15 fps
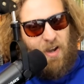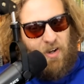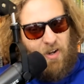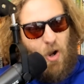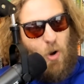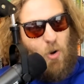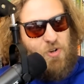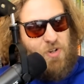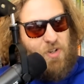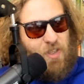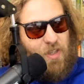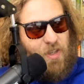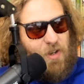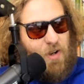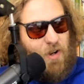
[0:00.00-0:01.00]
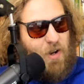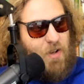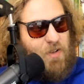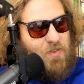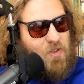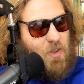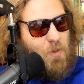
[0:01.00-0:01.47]
Coach of the Year
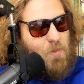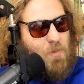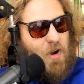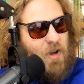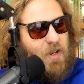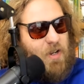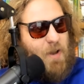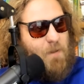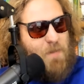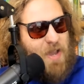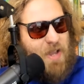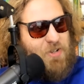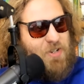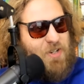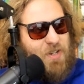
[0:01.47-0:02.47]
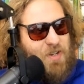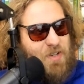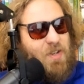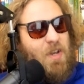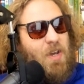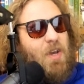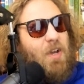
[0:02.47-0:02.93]
is another market I
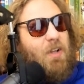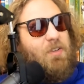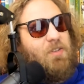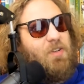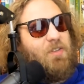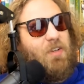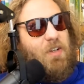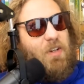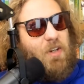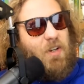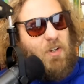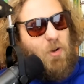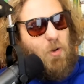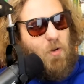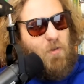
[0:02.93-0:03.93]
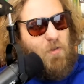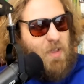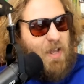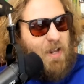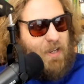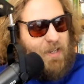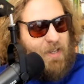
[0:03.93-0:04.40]
mentioned. Just gonna go over
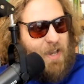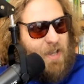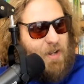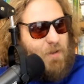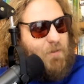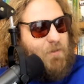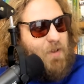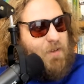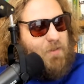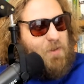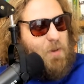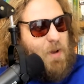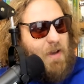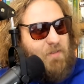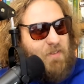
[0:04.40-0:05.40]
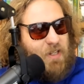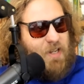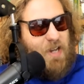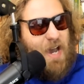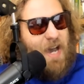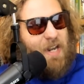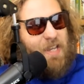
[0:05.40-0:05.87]
that again if you haven't
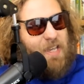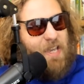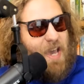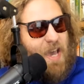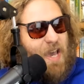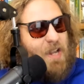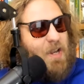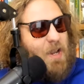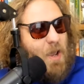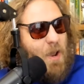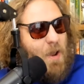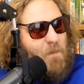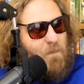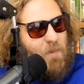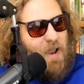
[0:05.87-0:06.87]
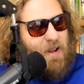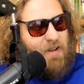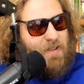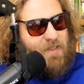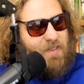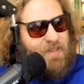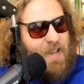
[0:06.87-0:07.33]
caught it yet.
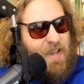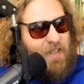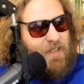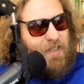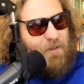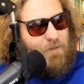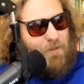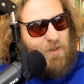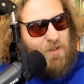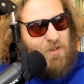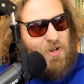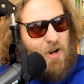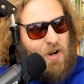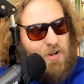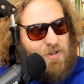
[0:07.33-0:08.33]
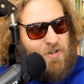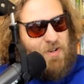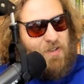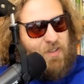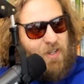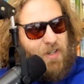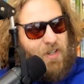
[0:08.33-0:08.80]
Brandon Staley for the
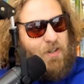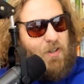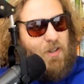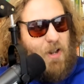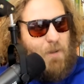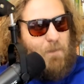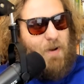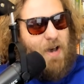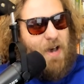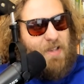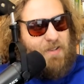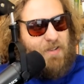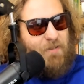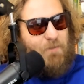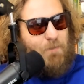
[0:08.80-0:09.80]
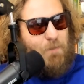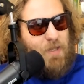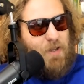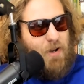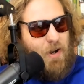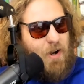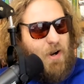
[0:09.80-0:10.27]
Chargers, getting a lot of positive
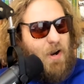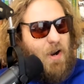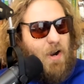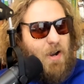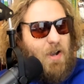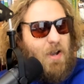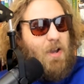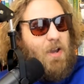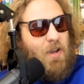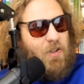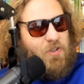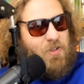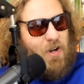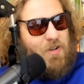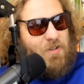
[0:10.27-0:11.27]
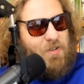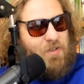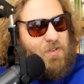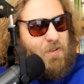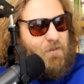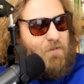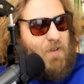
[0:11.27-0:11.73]
PR. Chargers
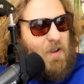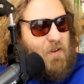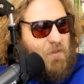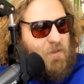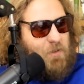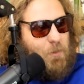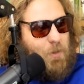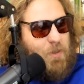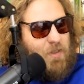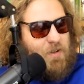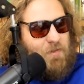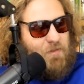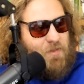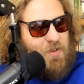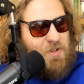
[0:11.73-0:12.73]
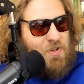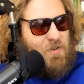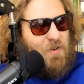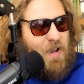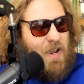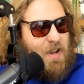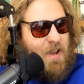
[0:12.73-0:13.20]
are the favorite to win the division
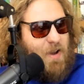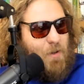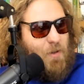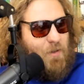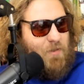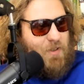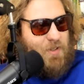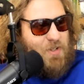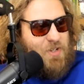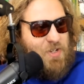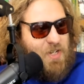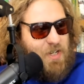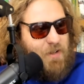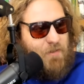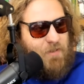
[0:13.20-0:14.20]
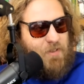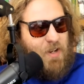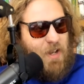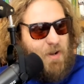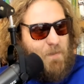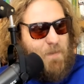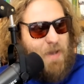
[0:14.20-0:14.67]
right now over the Chiefs, and
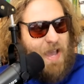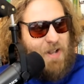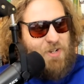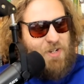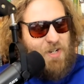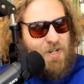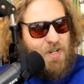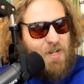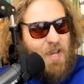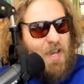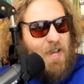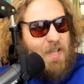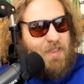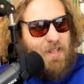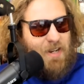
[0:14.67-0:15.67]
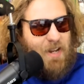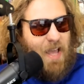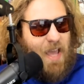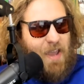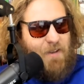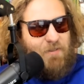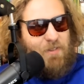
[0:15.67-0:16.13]
I'd imagine that an
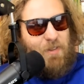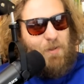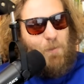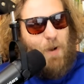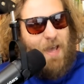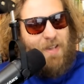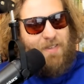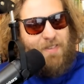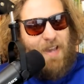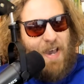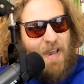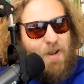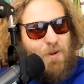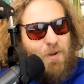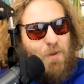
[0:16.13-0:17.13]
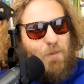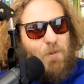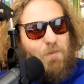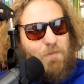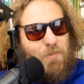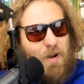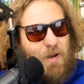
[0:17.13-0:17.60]
AFC West title
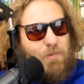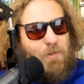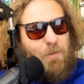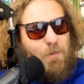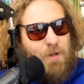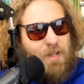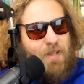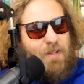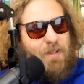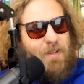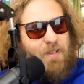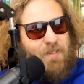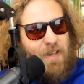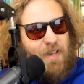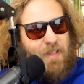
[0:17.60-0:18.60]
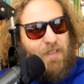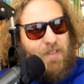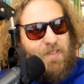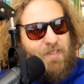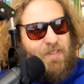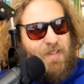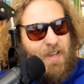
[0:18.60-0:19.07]
would probably win
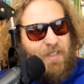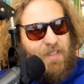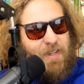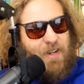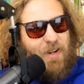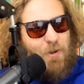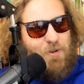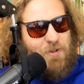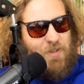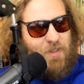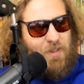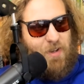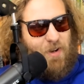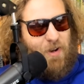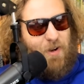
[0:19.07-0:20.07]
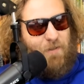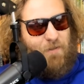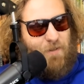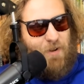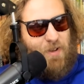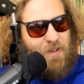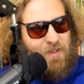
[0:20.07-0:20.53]
Staley Coach of the Year
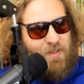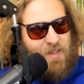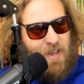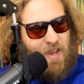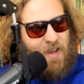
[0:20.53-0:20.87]
for his